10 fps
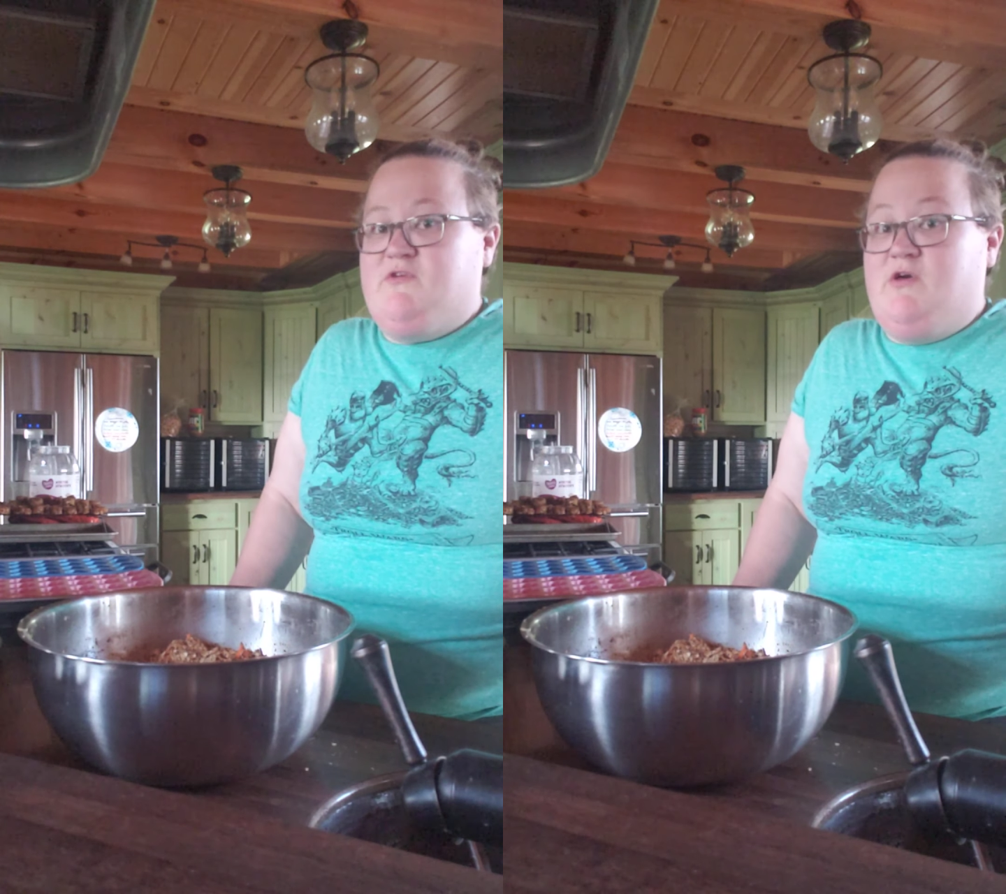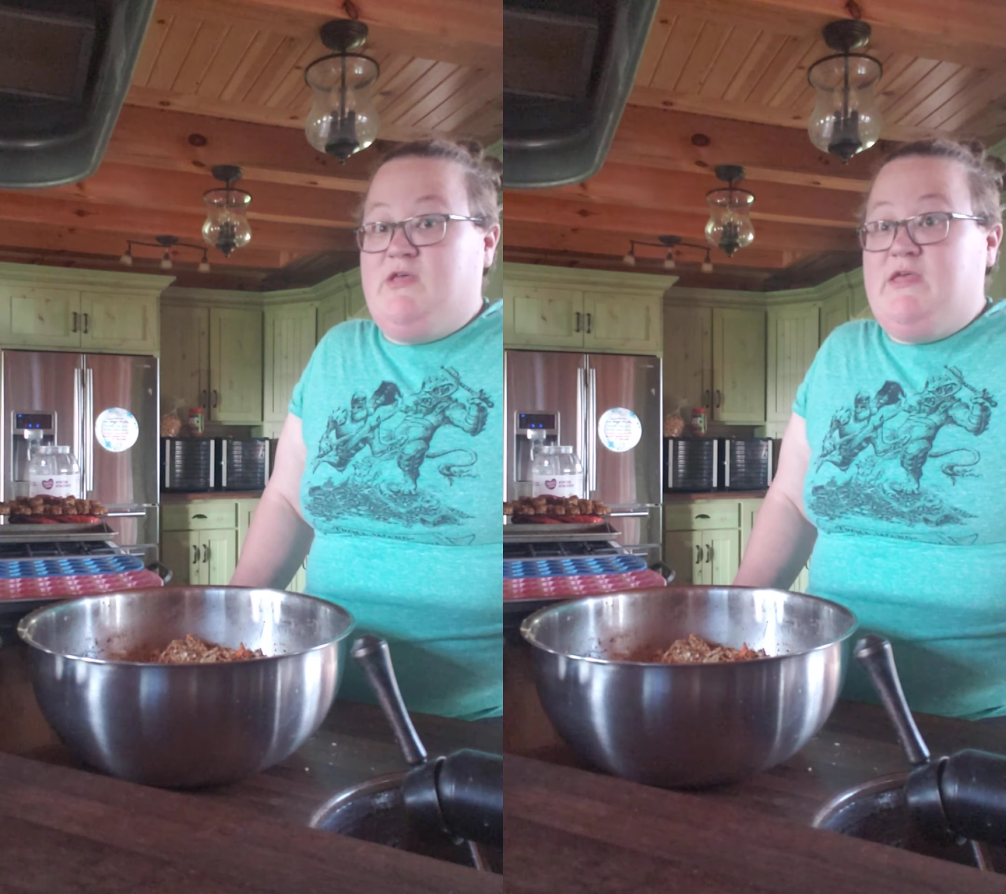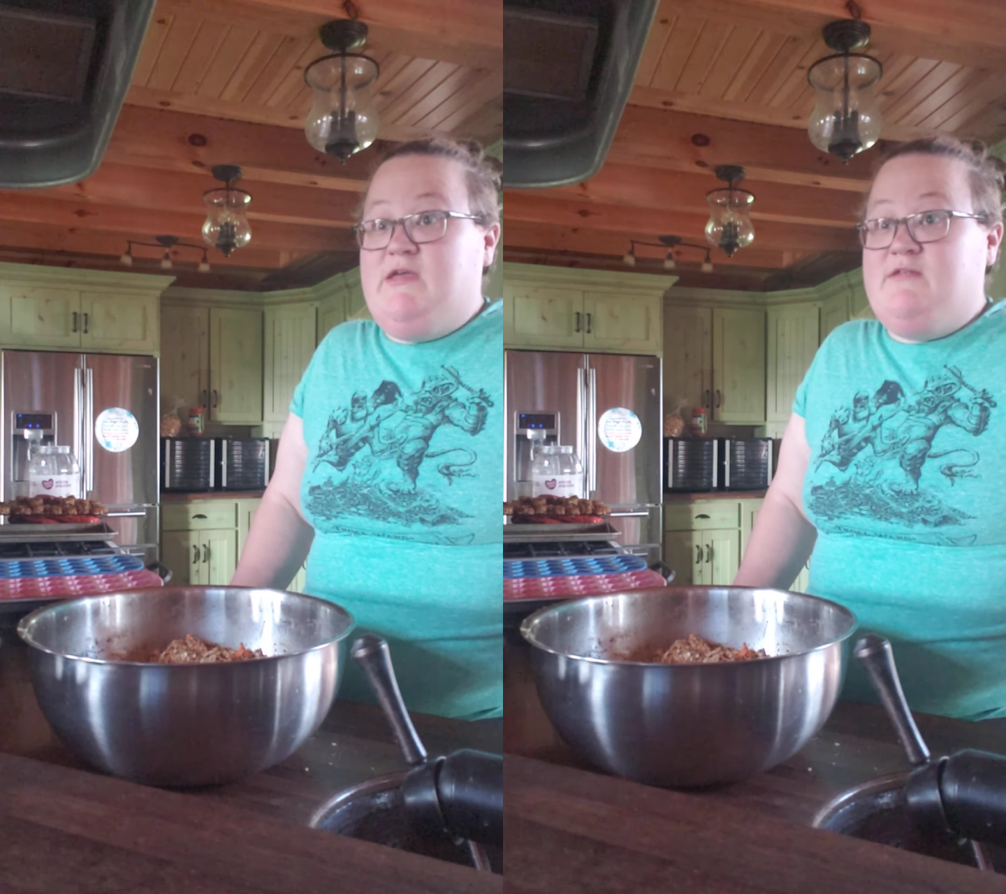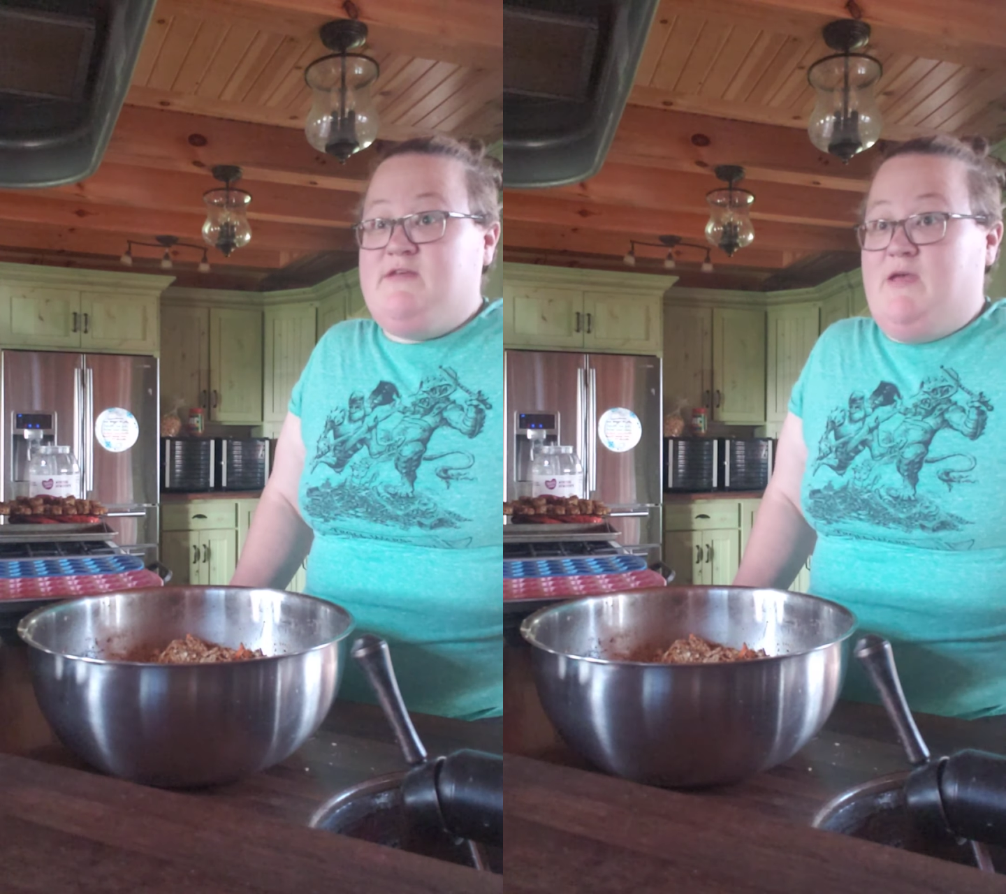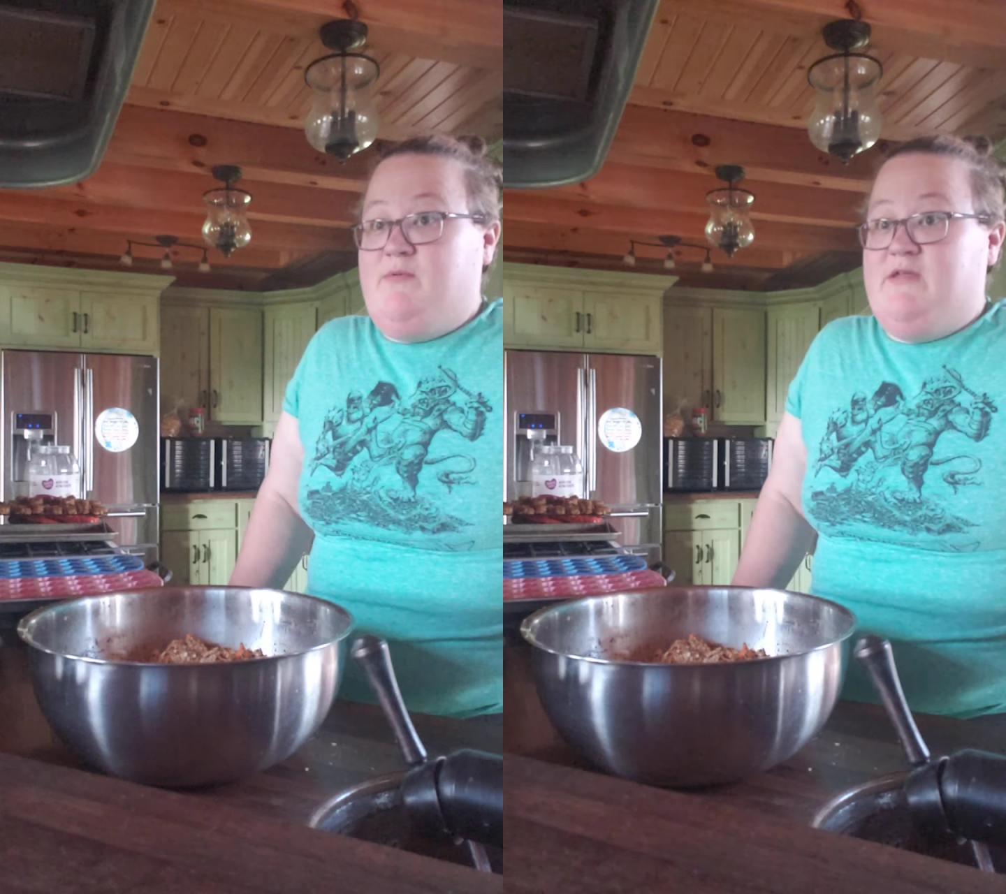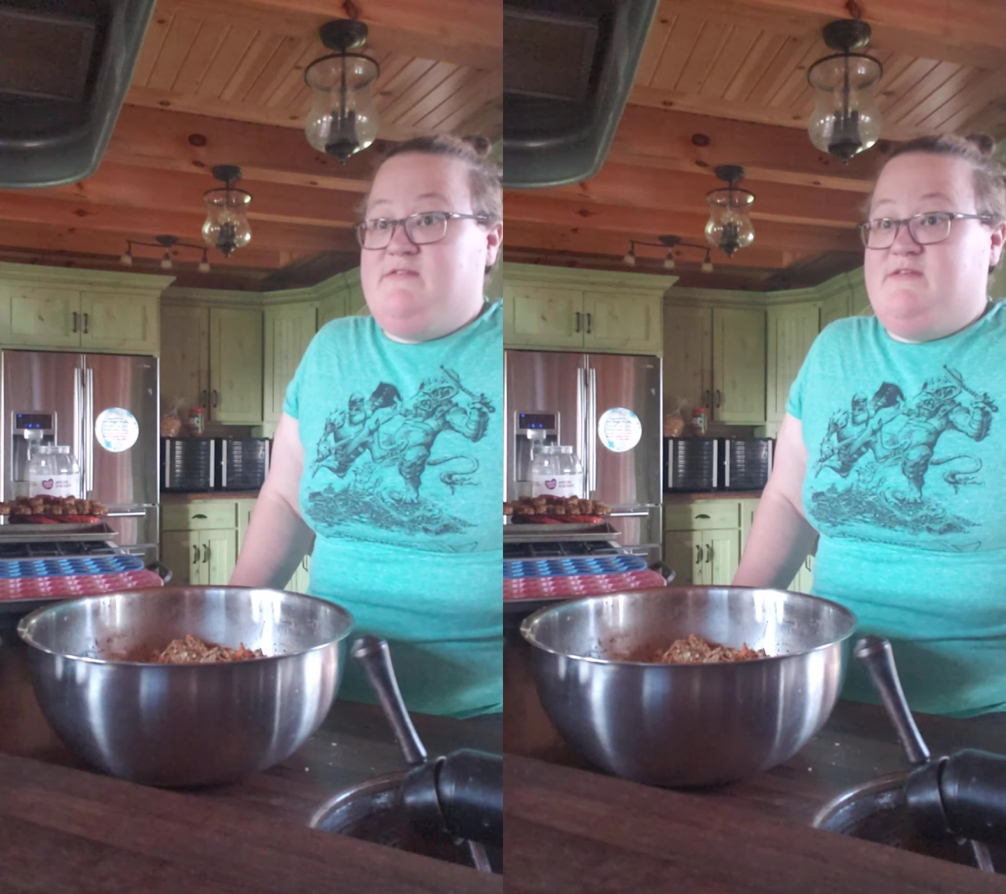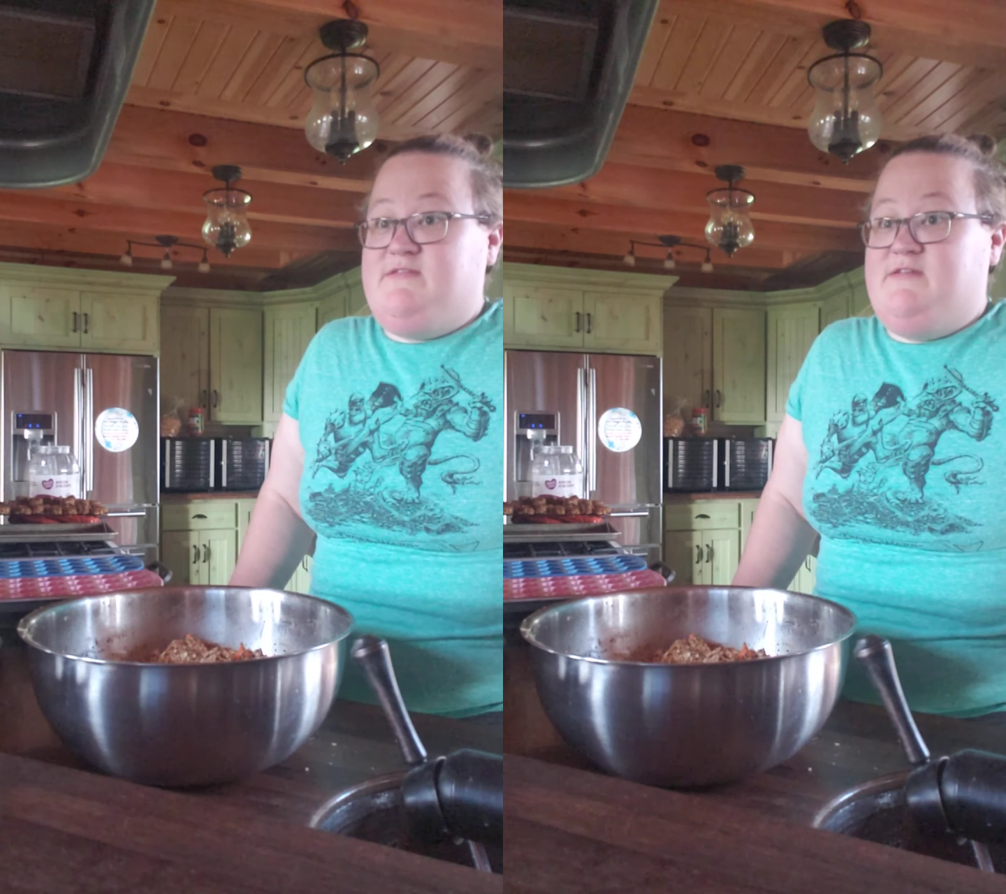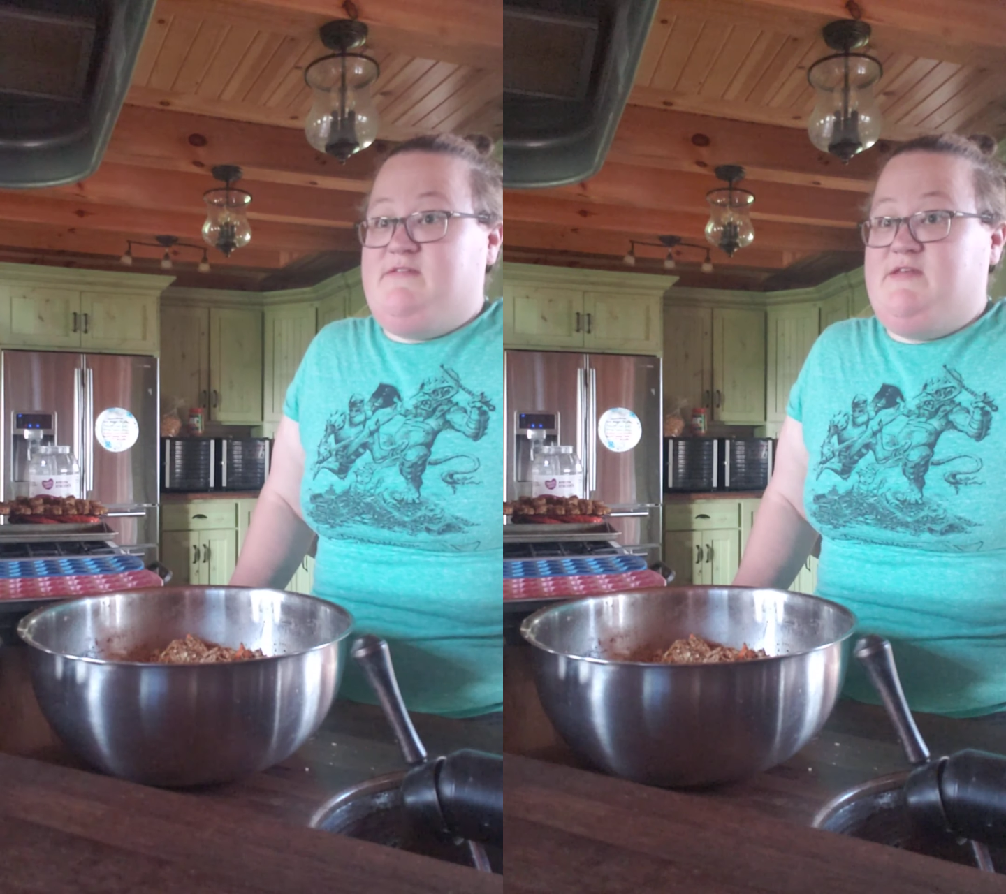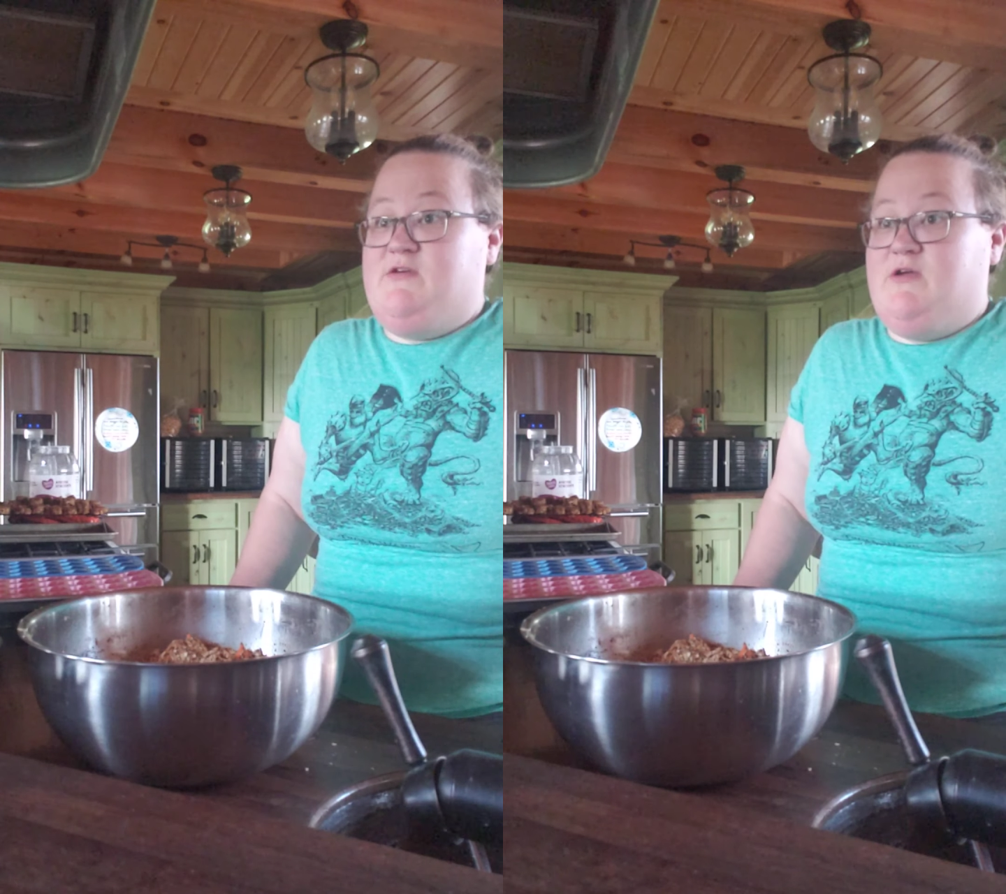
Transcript: cookie type consistency